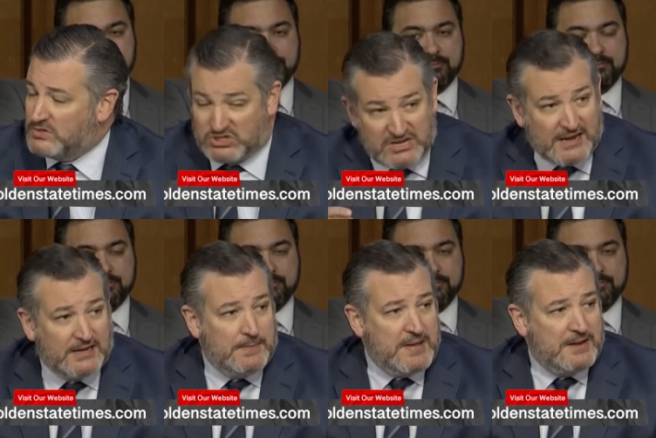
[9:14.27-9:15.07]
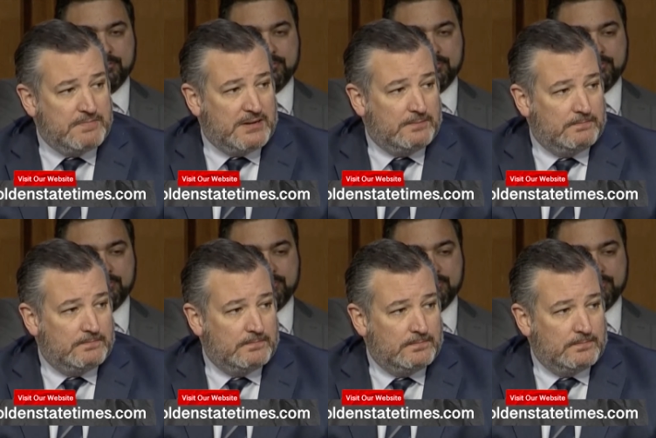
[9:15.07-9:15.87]
The Second Amendment.
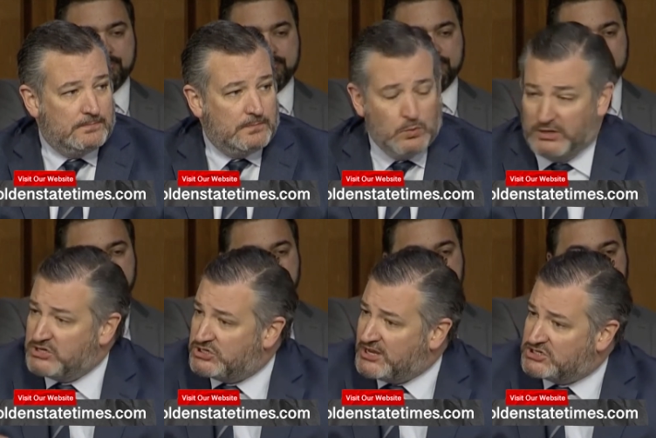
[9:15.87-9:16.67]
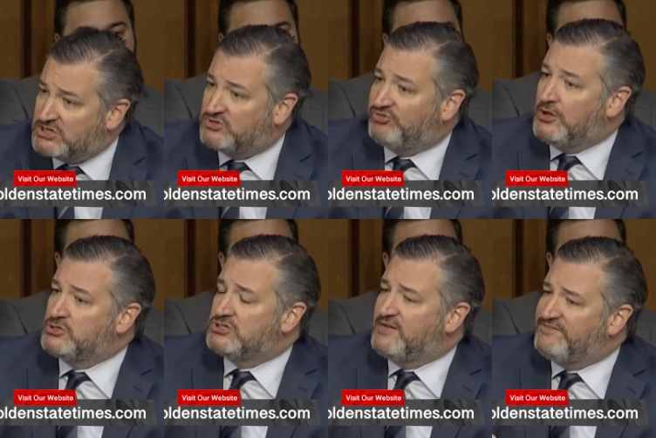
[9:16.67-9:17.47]
Will a justice
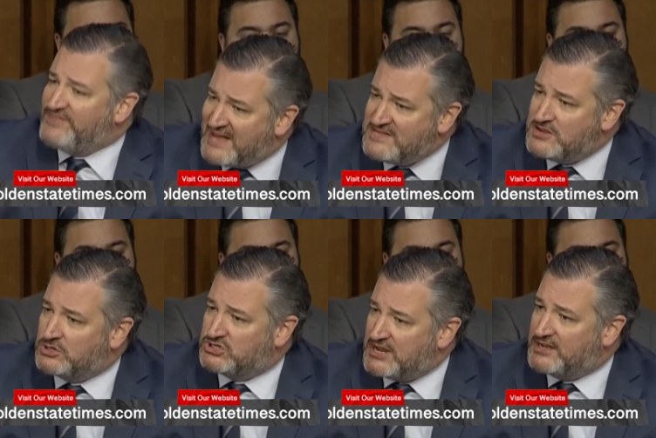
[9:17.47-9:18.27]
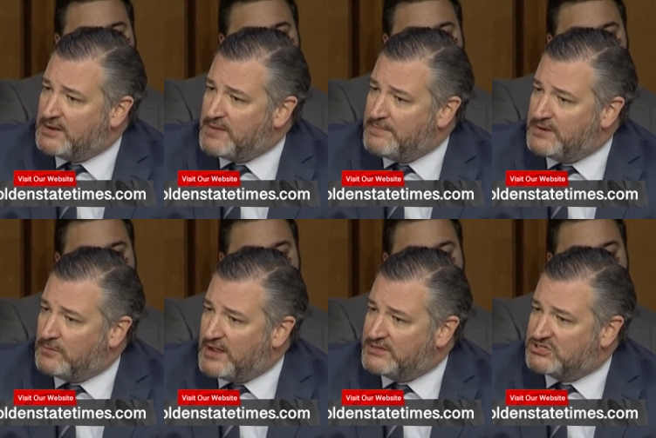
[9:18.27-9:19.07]
vote to defend your Second
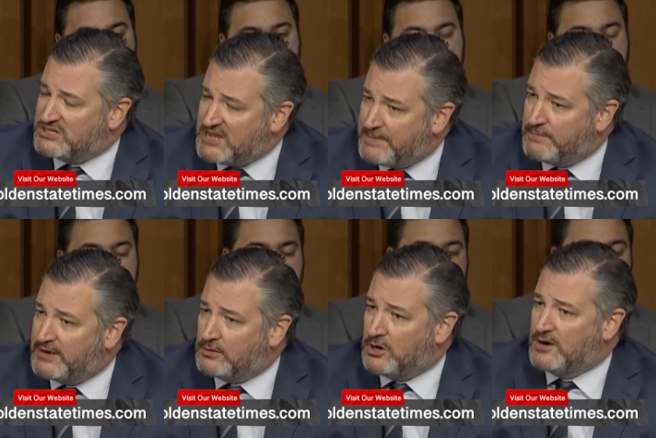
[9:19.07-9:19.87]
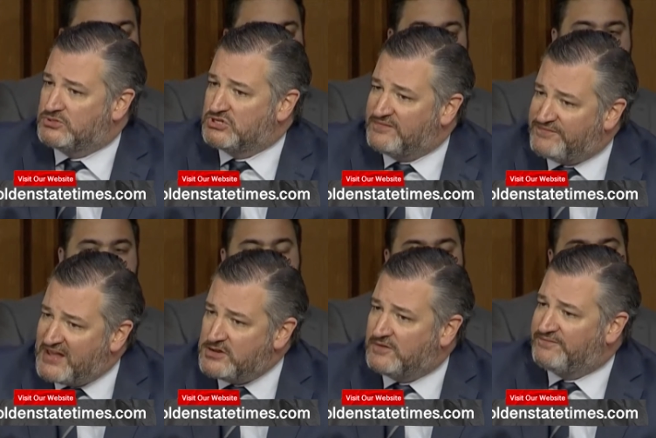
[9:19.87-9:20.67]
Amendment rights to keep and bear arms, to
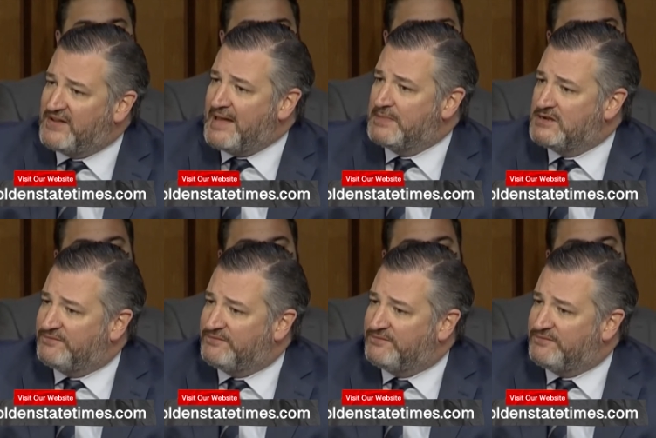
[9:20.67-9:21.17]
defend your family,